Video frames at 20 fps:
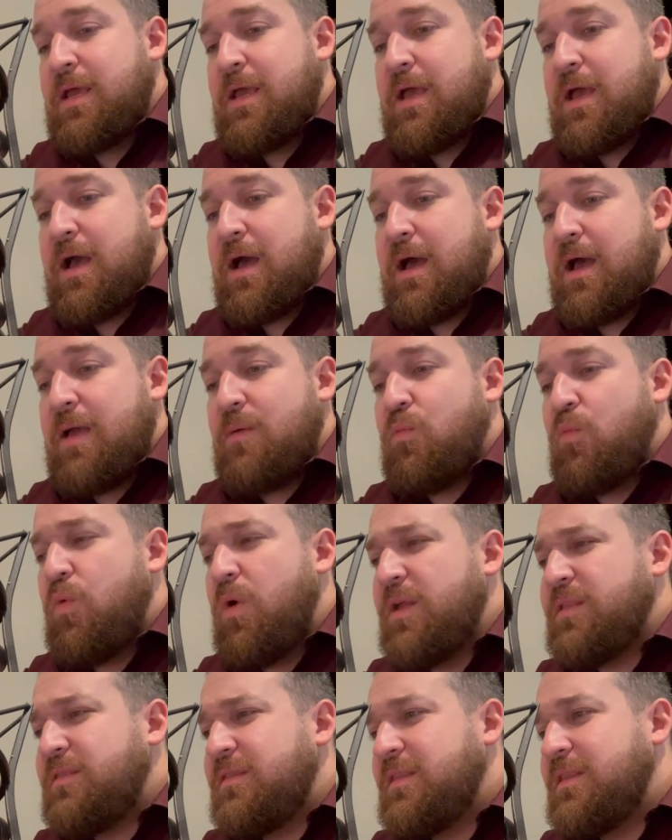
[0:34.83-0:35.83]
And
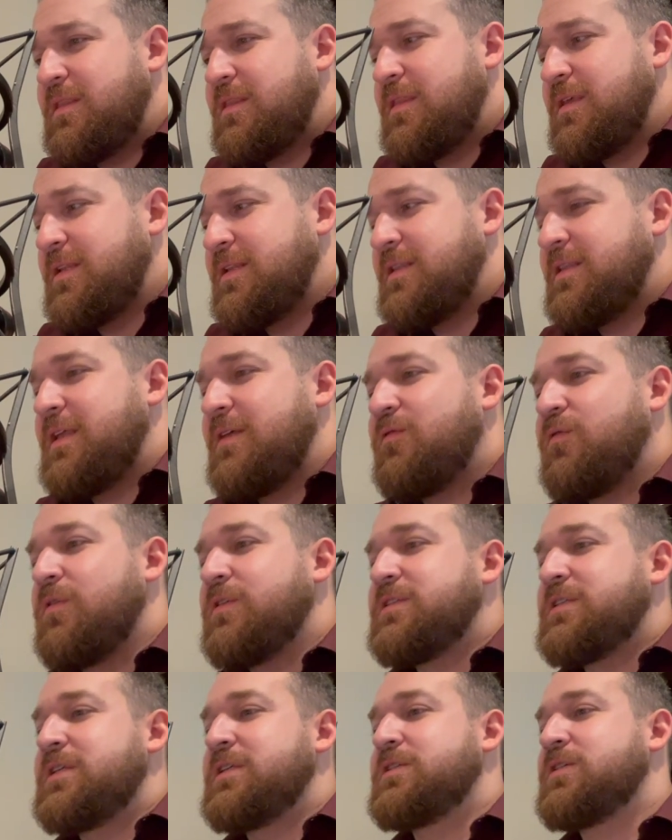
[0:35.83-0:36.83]
what the
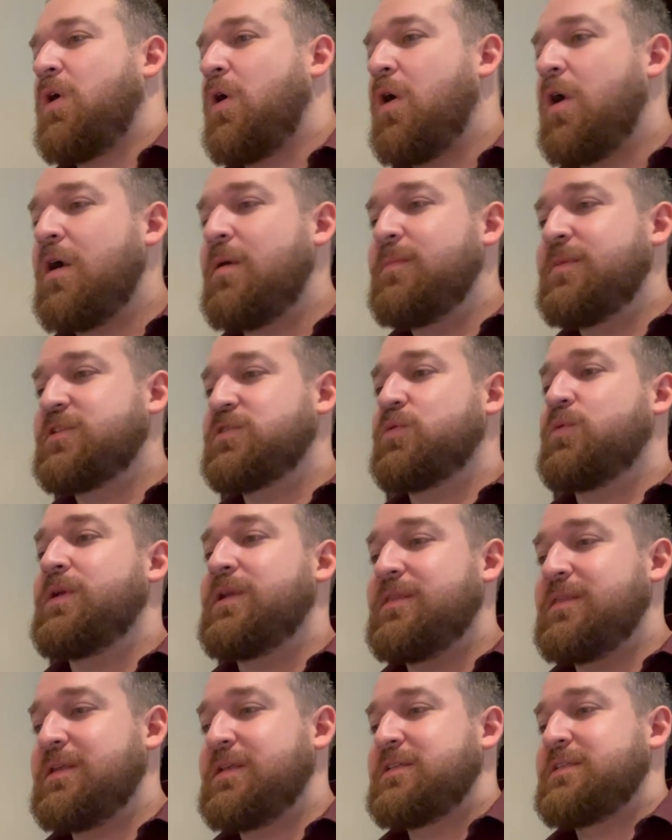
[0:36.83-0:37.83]
differences are
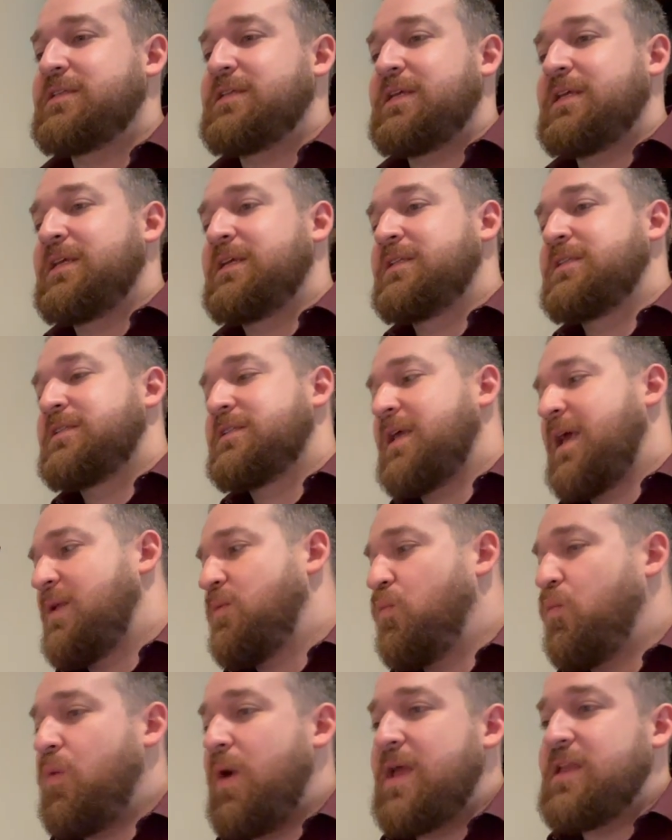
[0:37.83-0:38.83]
between these deeds
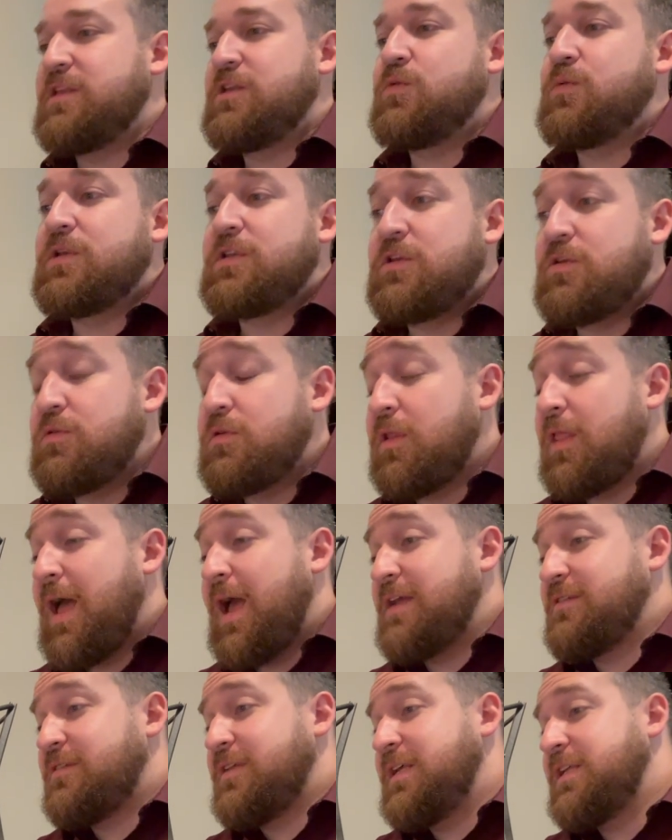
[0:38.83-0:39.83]
and when you would
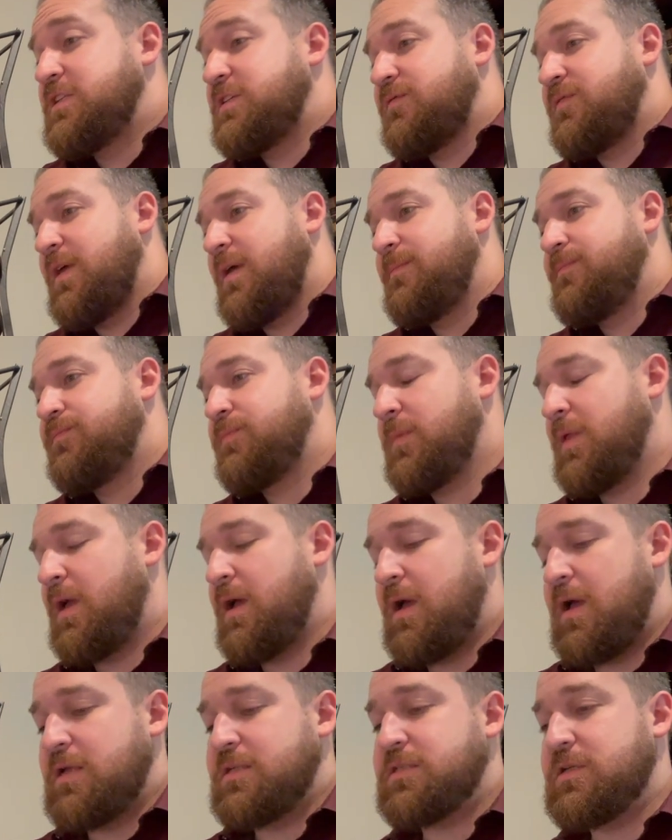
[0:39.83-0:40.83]
utilize each of them.
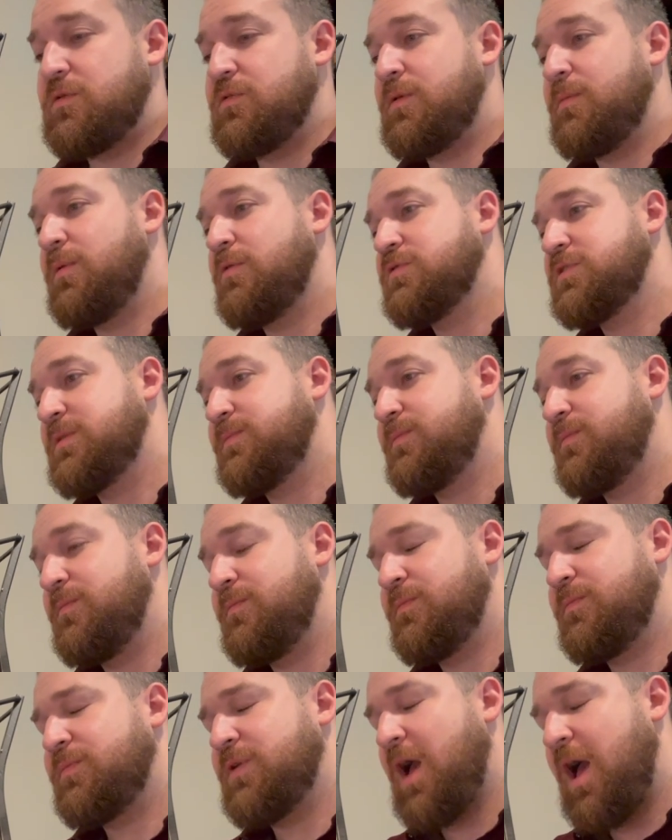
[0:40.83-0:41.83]
So the most
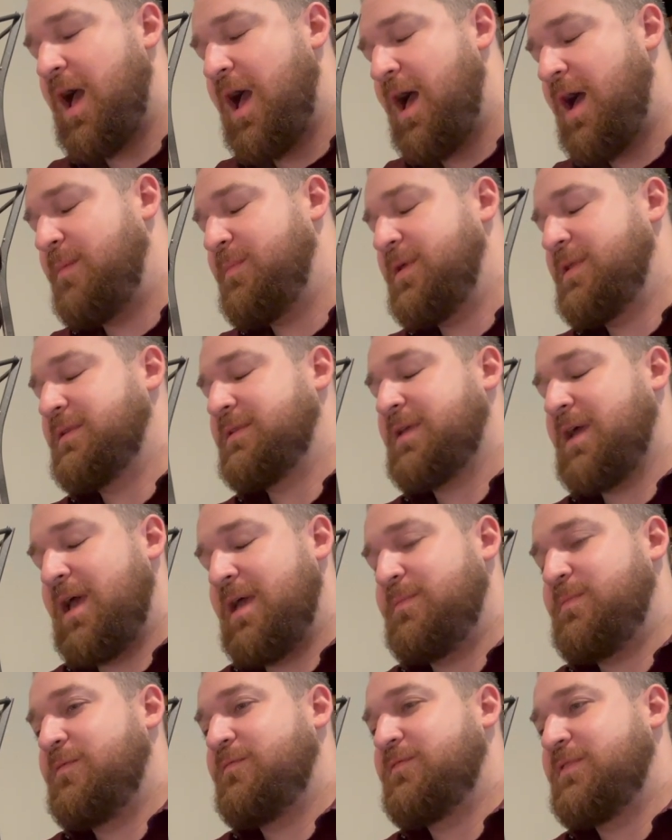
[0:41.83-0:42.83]
common
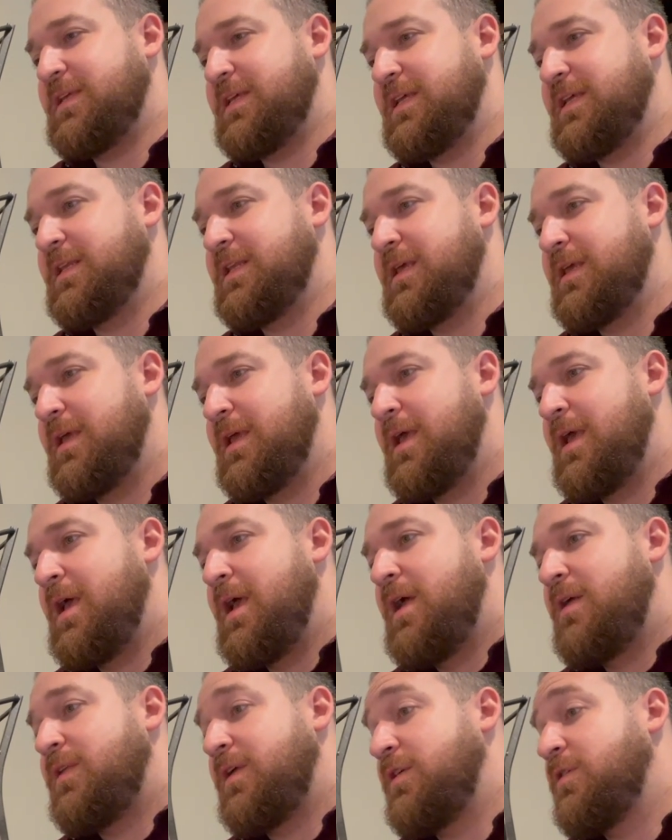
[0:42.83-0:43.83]
type of deed
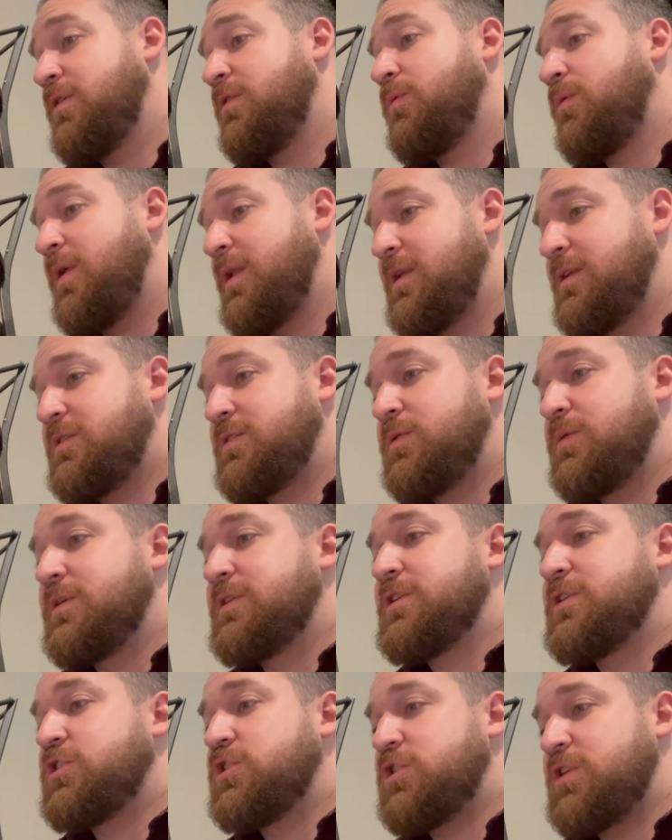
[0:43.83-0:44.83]
that you're going to run into
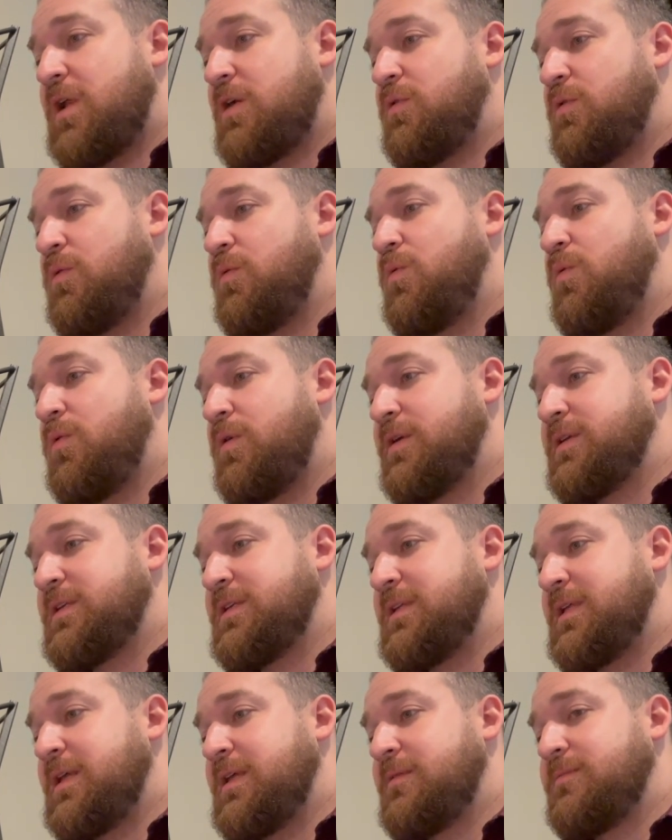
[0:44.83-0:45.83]
is a general warranty
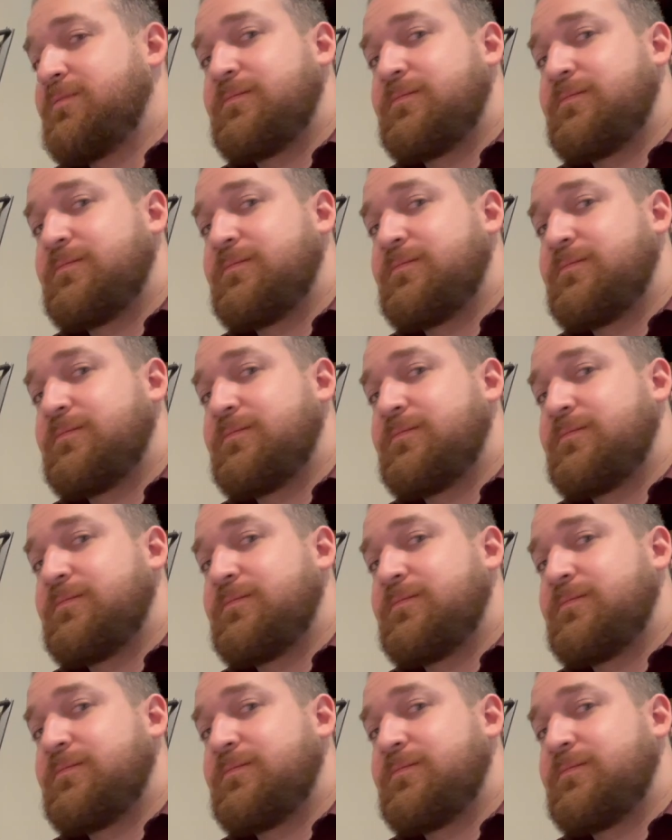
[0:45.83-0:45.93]
deed.